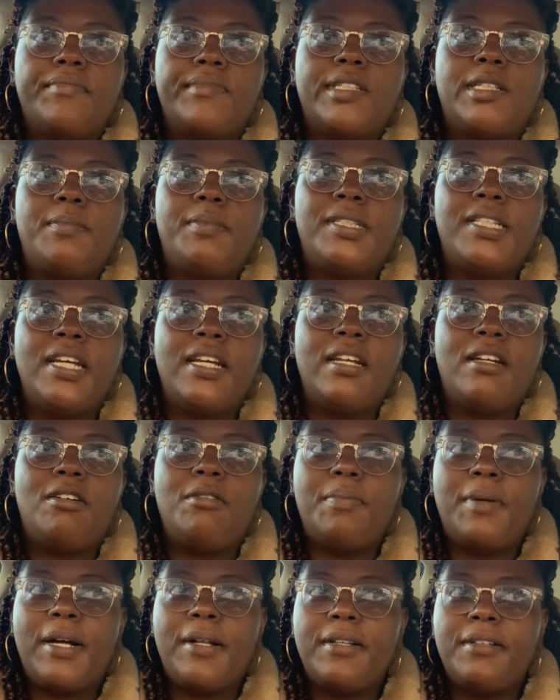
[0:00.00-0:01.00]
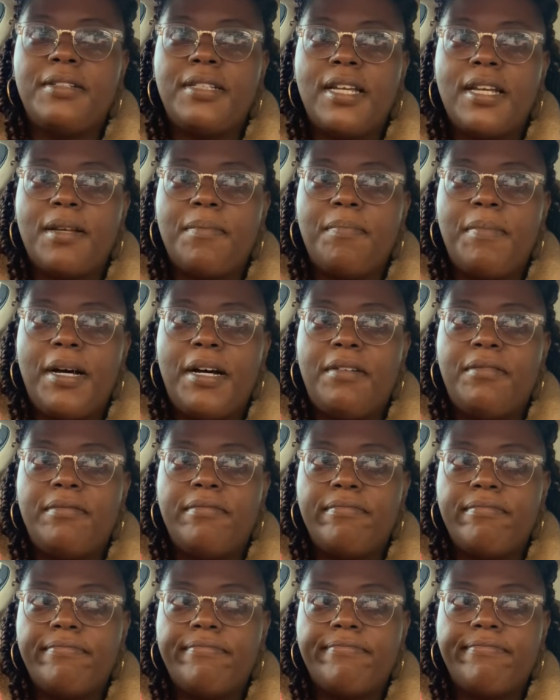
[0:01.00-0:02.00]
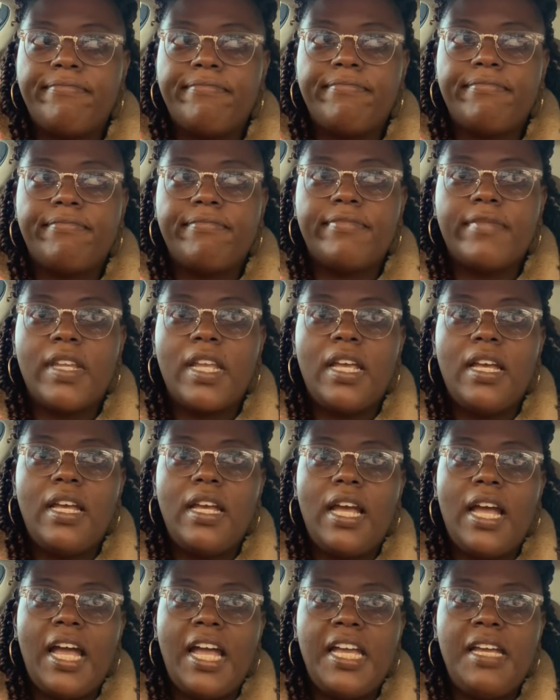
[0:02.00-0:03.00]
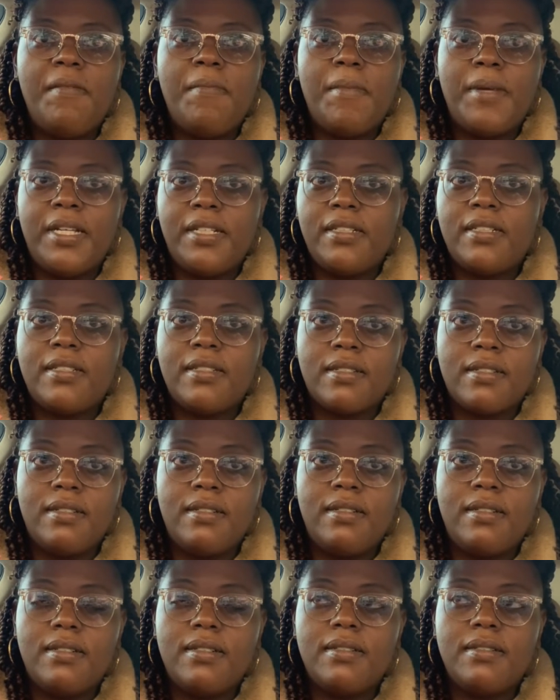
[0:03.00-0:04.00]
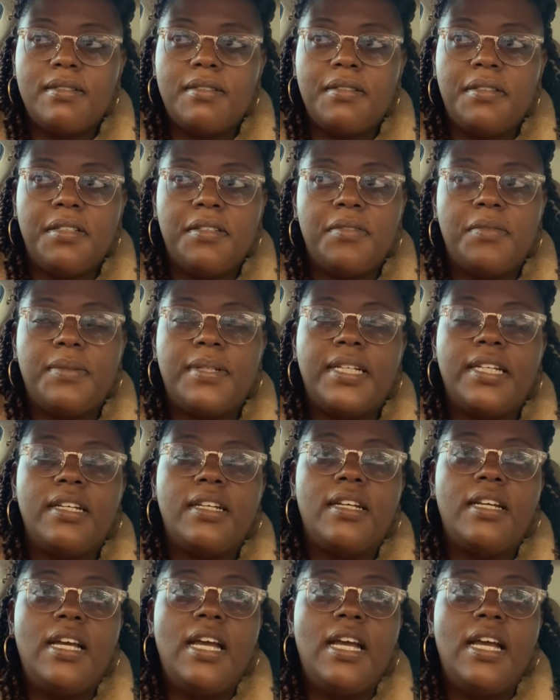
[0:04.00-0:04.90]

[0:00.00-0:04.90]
The potato will probably take about eight minutes to cook this way